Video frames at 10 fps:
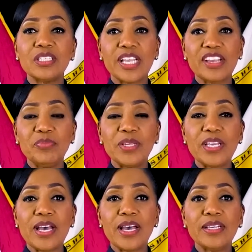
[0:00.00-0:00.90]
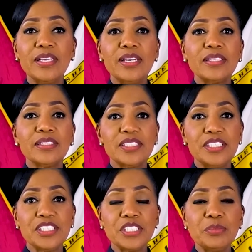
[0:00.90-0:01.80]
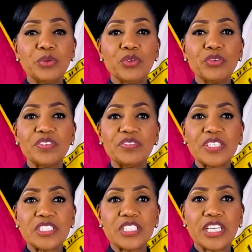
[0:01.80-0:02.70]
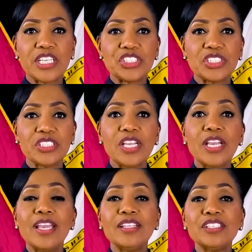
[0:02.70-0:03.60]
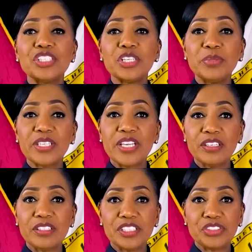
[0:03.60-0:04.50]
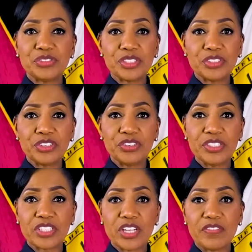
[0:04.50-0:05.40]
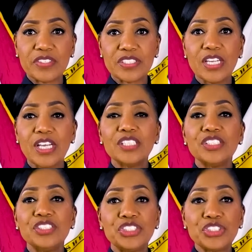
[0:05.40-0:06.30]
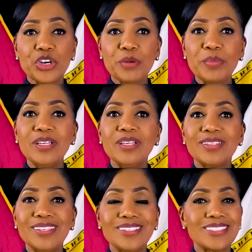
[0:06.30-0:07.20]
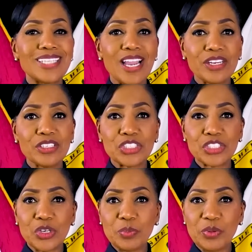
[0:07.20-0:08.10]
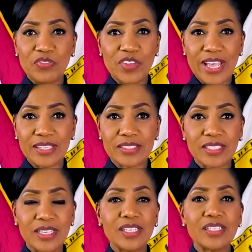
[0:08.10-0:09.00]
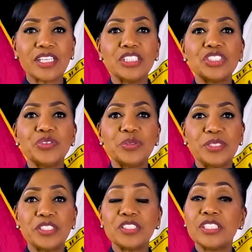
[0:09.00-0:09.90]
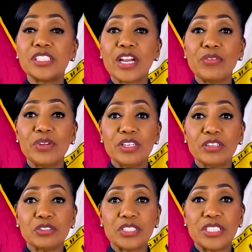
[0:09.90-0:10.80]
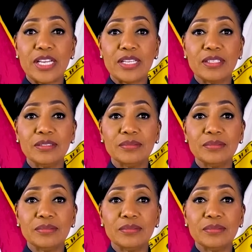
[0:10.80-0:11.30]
the FBI, the Tennessee Bureau of Investigation, and the Shelby County District Attorney's Office to determine the entire scope of facts that contributed to Tyre Nichols' death.